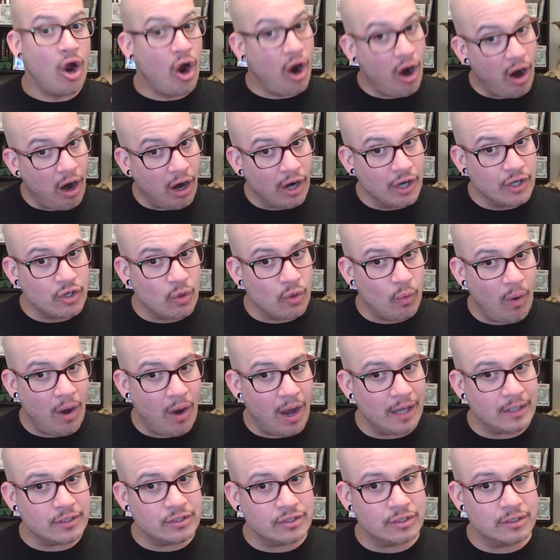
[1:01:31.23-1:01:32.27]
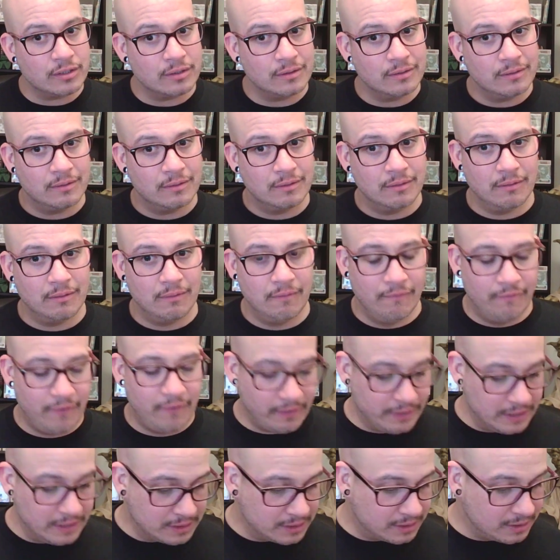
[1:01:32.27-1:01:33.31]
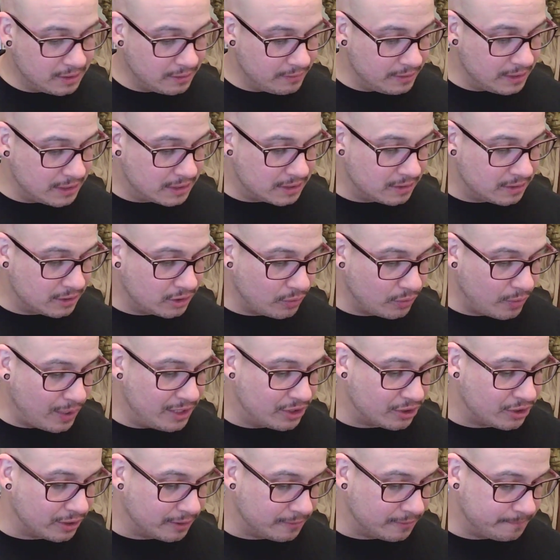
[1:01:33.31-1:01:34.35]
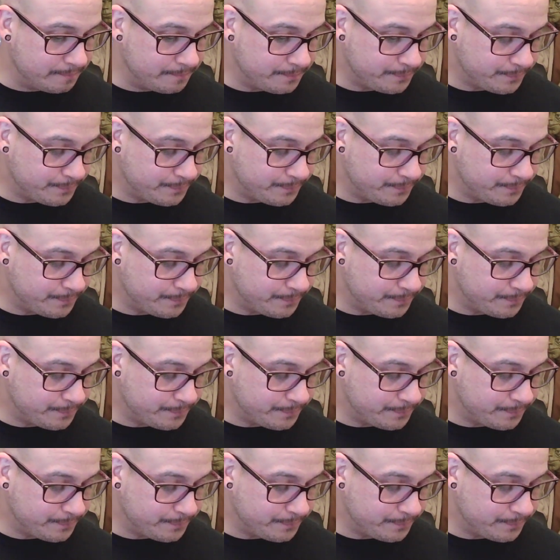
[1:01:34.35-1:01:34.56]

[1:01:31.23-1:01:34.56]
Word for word: hard to watch, very serious situation.